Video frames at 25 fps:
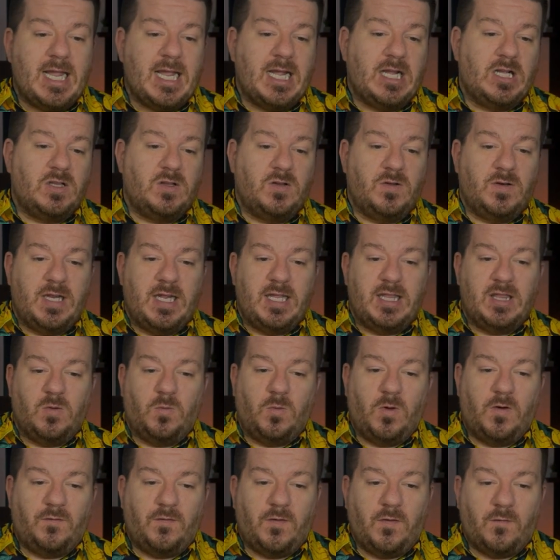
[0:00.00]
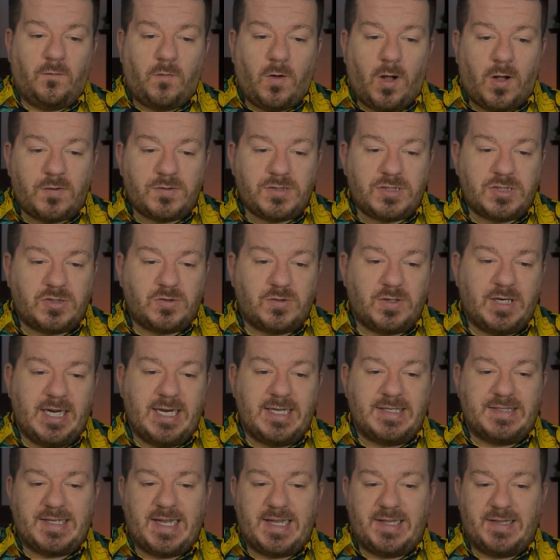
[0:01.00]
including The Wolf of Wall
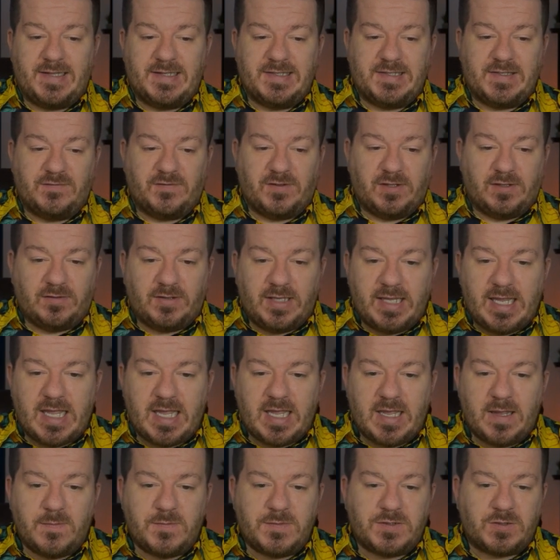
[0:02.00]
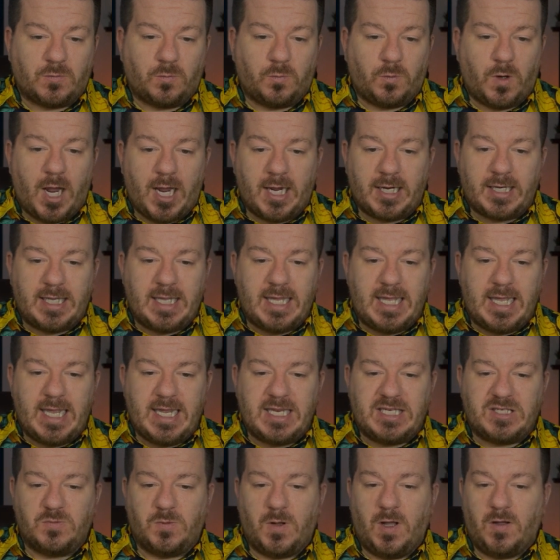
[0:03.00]
Street, Silence of the Lambs,
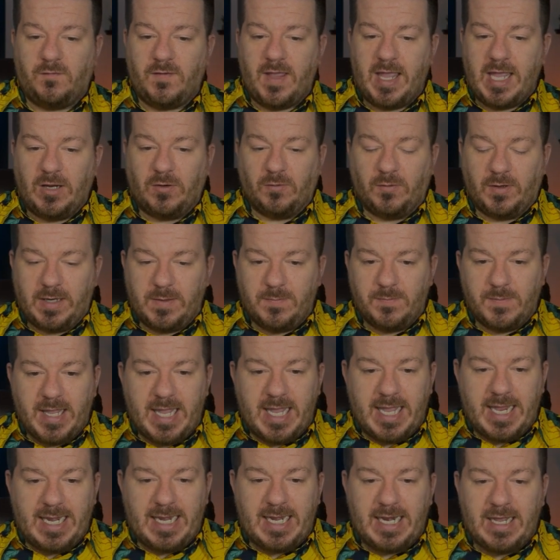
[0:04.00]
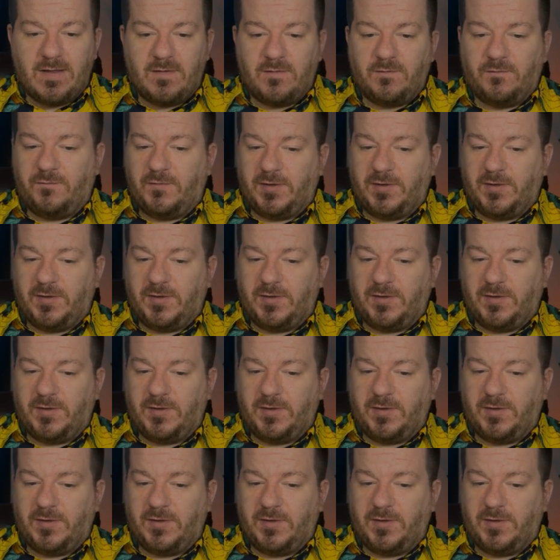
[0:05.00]
Rocky, 12 Angry Men,